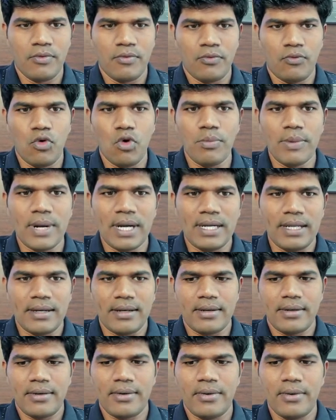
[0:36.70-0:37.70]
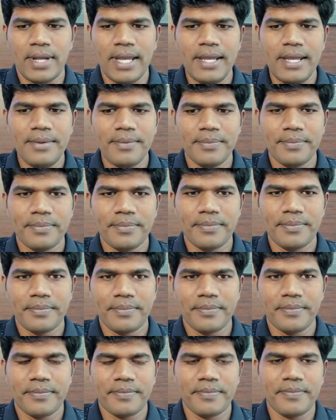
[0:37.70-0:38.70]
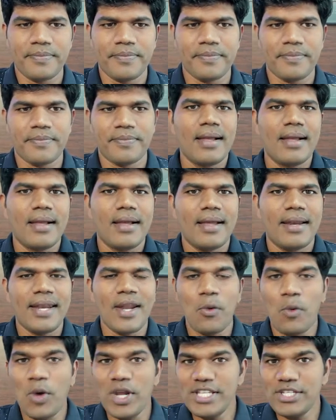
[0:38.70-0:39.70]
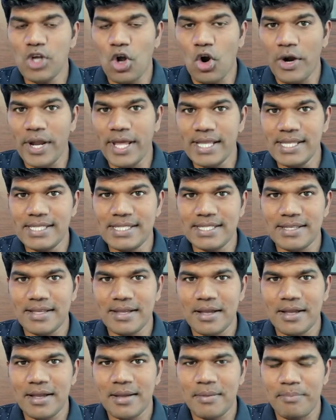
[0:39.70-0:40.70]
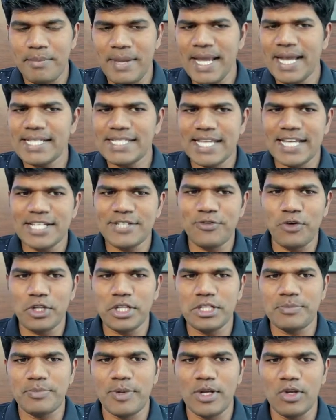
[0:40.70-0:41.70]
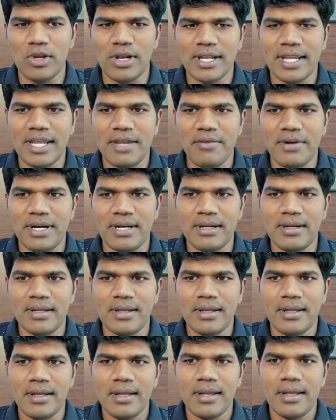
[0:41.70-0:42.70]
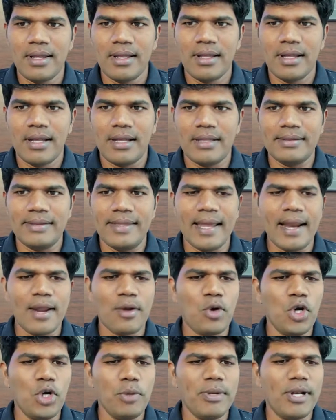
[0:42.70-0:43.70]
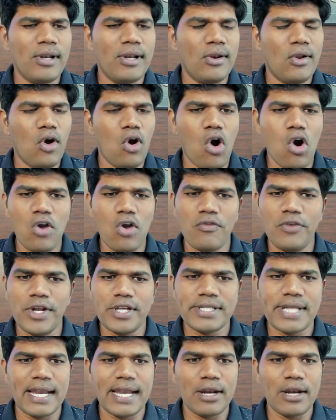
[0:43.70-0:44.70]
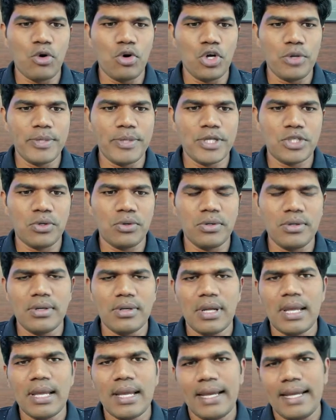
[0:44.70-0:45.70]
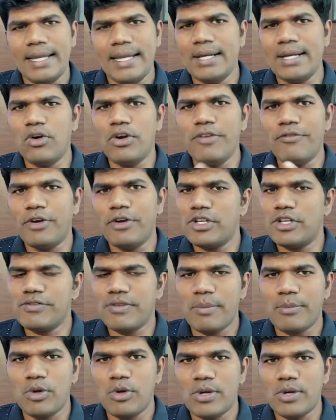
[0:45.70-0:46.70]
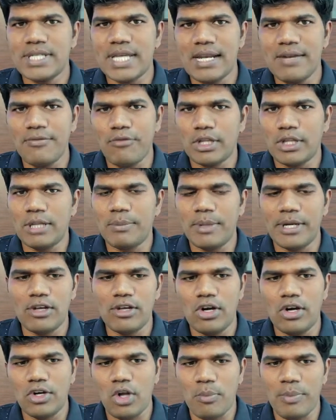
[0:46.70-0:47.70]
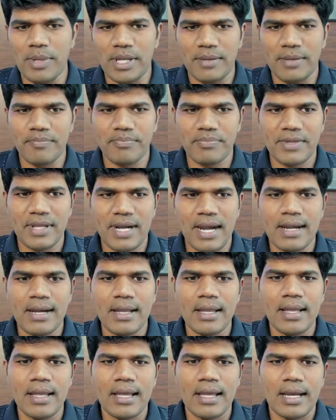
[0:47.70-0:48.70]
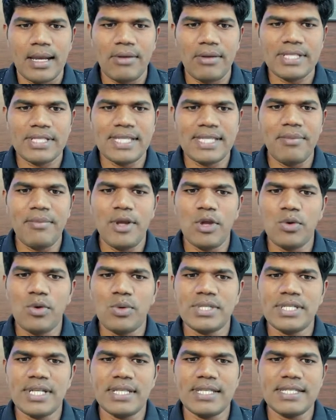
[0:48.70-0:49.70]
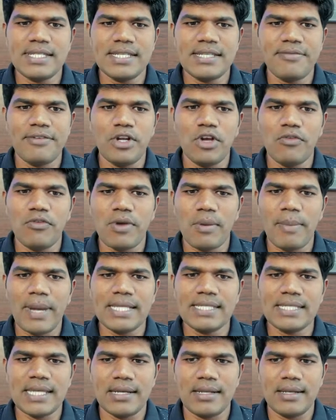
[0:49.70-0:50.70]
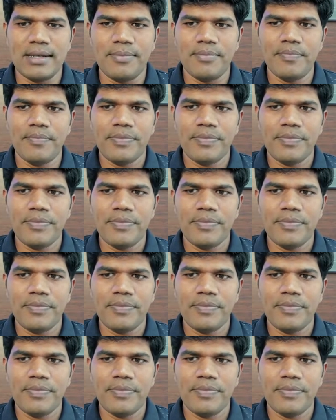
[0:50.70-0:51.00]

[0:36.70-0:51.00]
foam cutter, okay? Now once audience make a search for this particular keyword, there are going to be a lot of videos that are going to be shown, including videos from your channel for that particular topic, right? Now in the same way you could see this is a video from my channel.